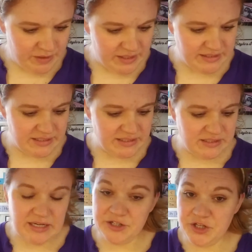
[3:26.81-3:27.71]
This is in
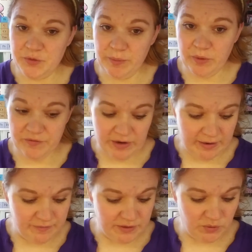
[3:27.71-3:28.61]
section
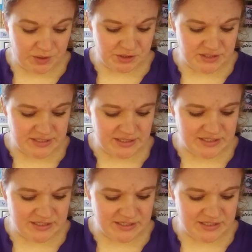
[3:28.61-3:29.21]
3.5, and the question says,